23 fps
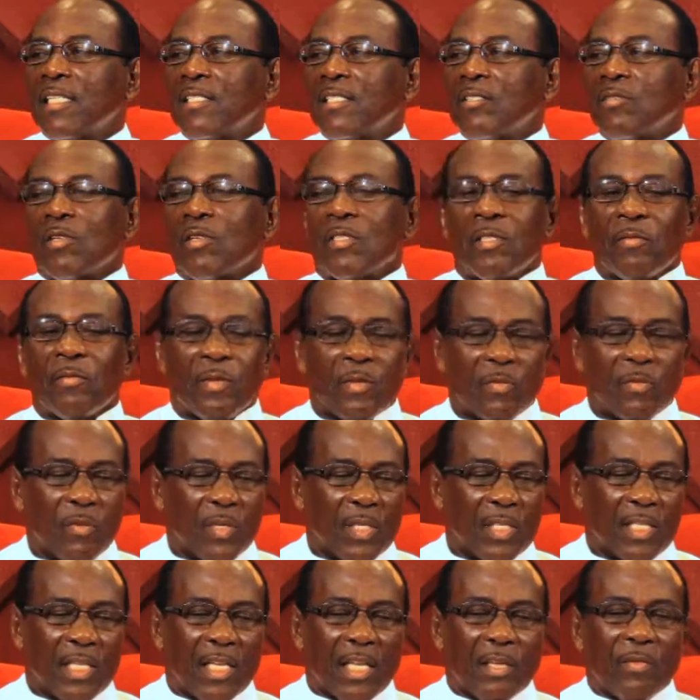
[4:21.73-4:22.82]
So I said, but
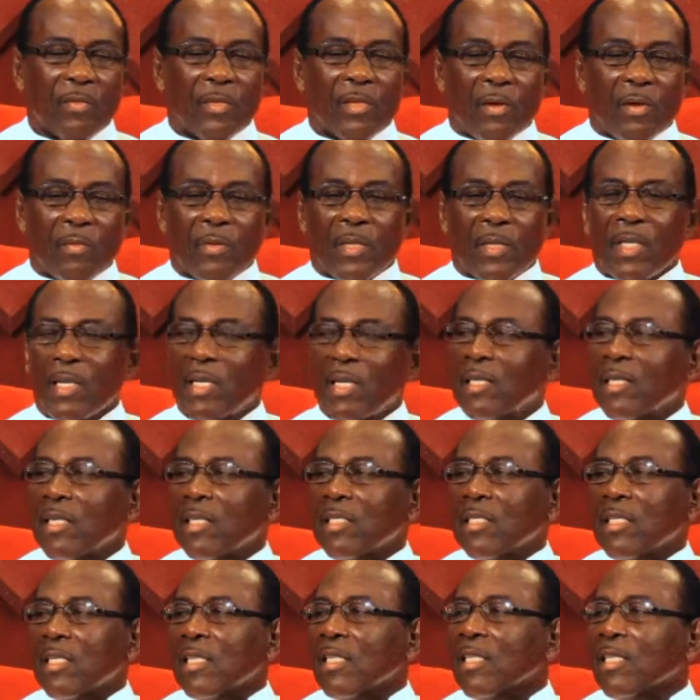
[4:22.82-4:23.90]
wait, now we come back, I,
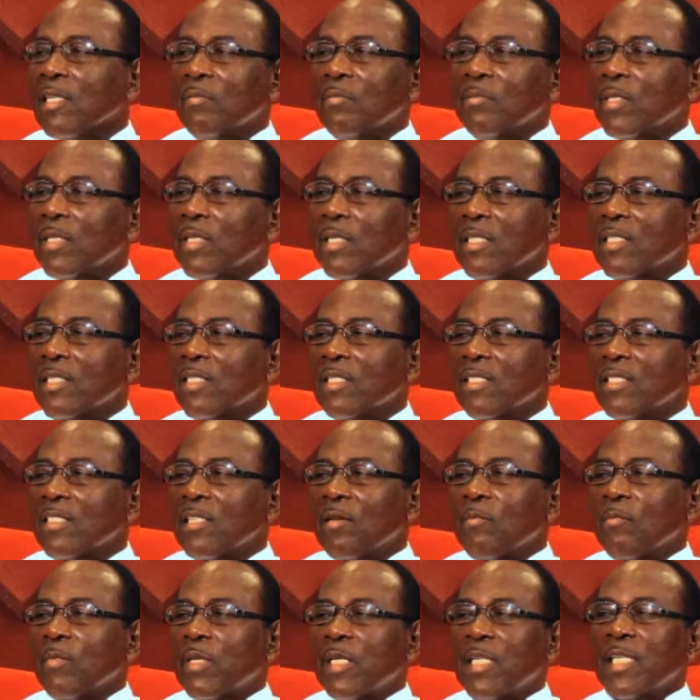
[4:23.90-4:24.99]
I, I mean, it's a
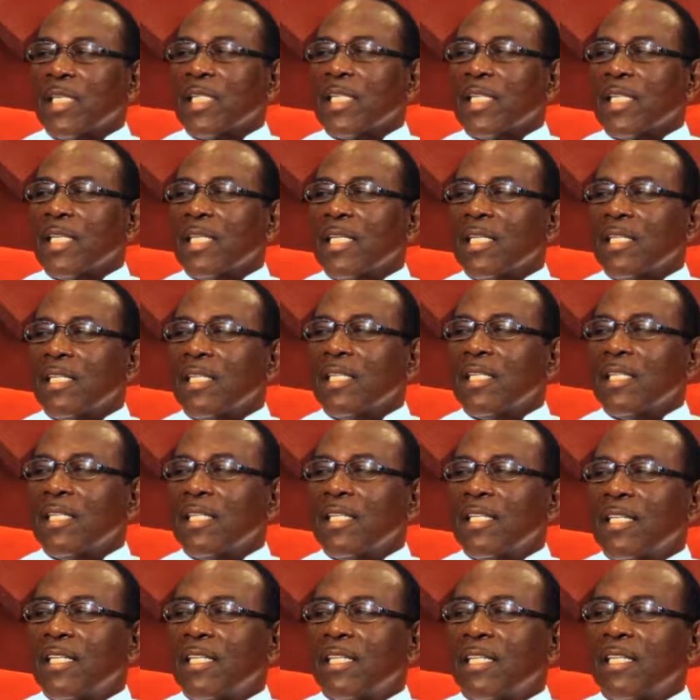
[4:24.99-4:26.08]
million again.
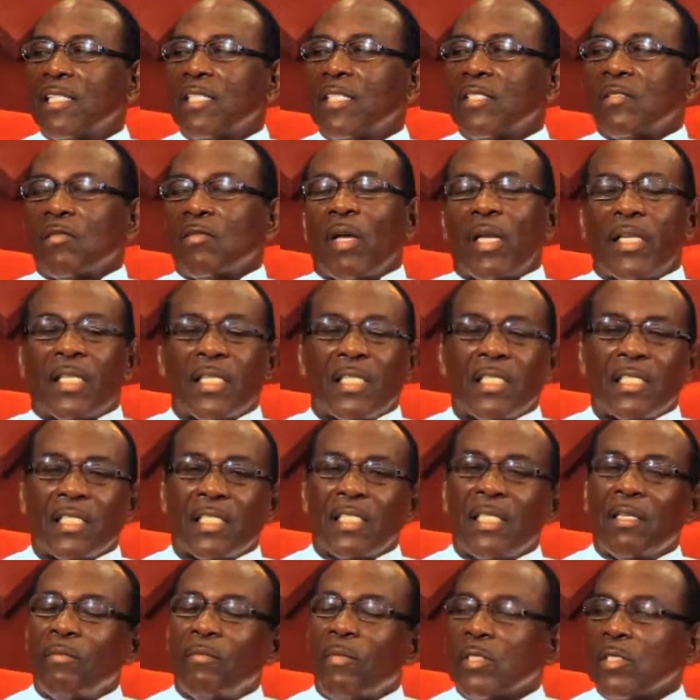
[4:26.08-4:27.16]
So I didn't
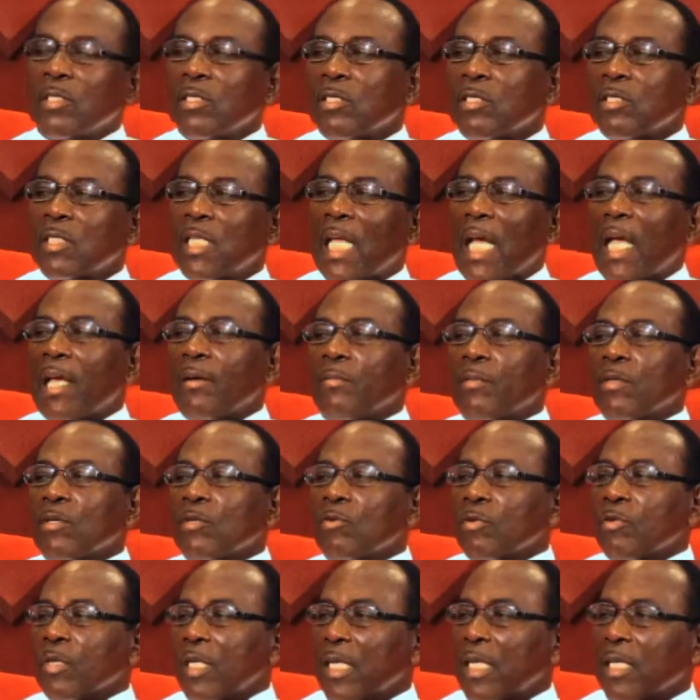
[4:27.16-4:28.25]
stay much time in
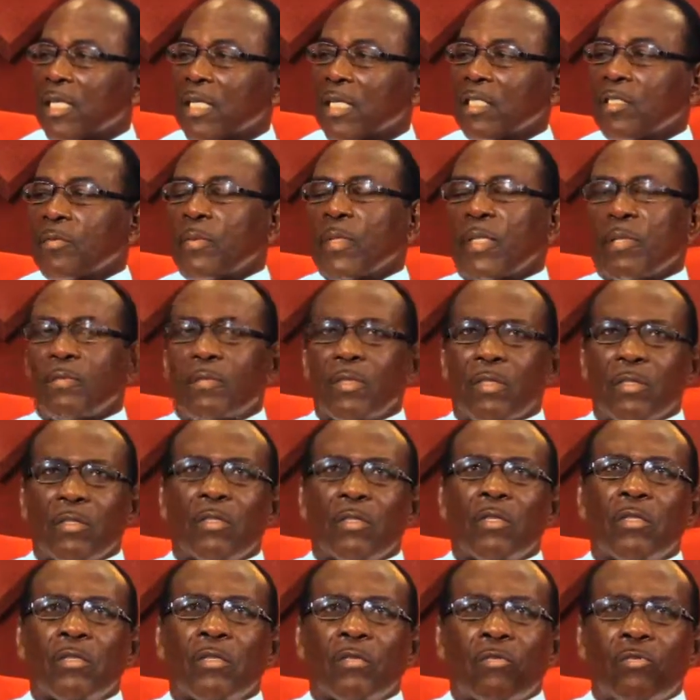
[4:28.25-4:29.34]
Grenada. I spent about mm
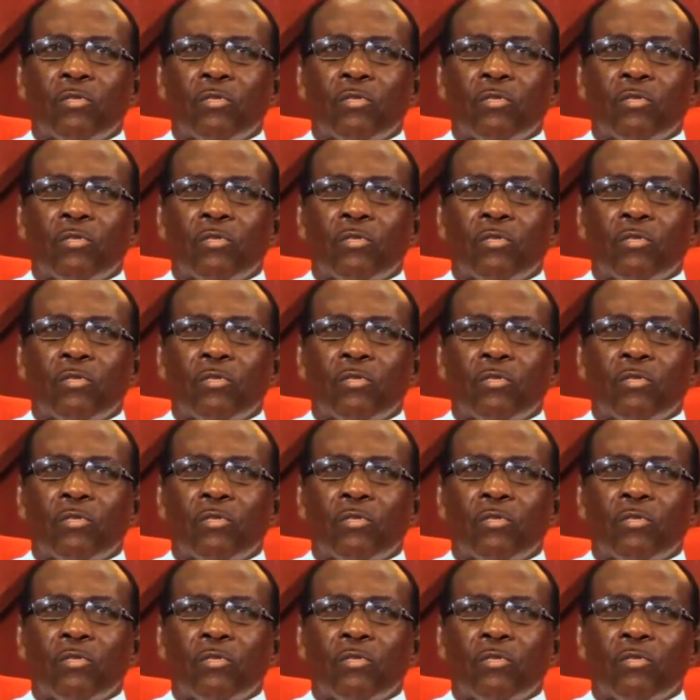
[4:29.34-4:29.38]
-hmm.